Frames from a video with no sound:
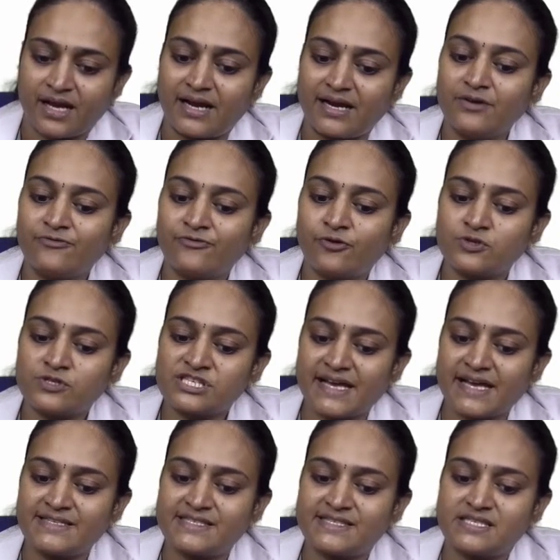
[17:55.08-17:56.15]
and
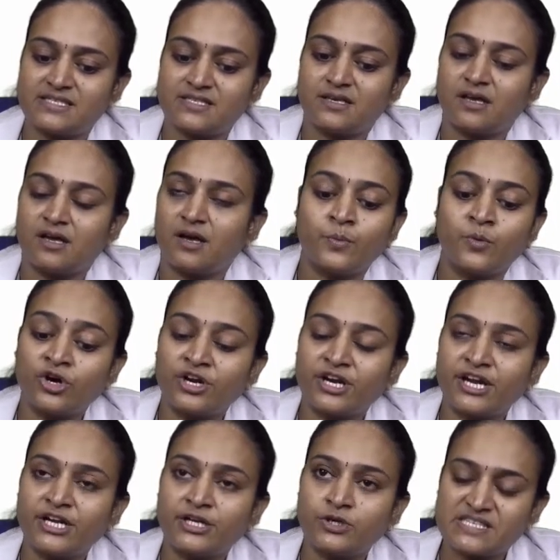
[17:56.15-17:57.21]
lymphocytes,
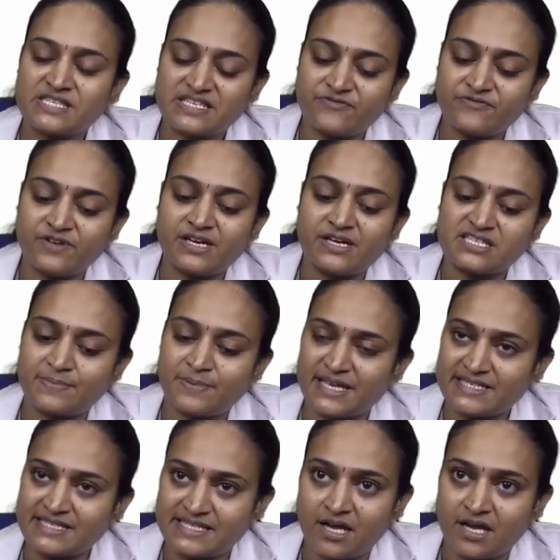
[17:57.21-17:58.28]
moderate to severe
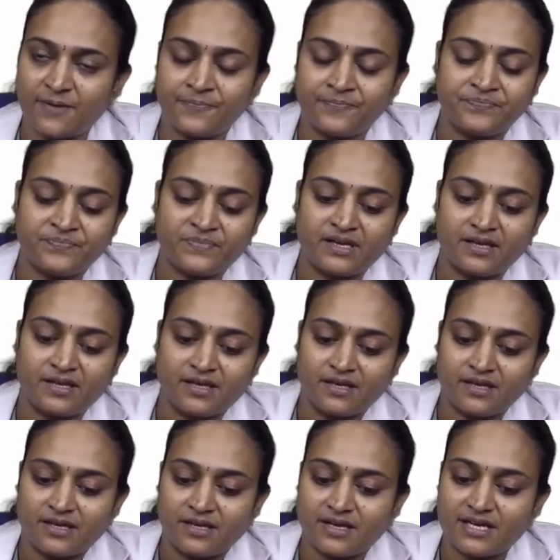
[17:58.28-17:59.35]
dysplasia,
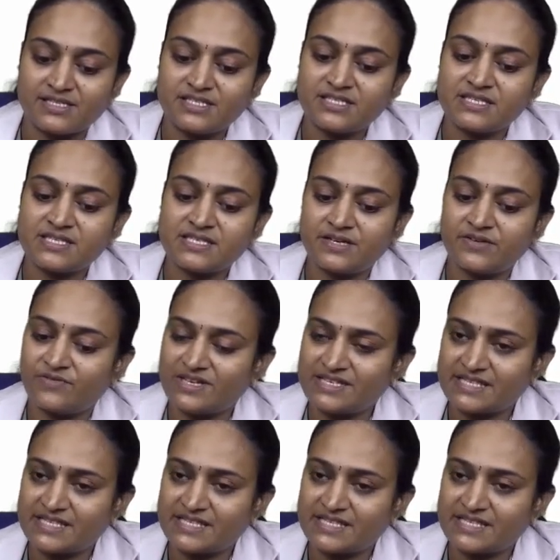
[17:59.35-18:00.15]
congested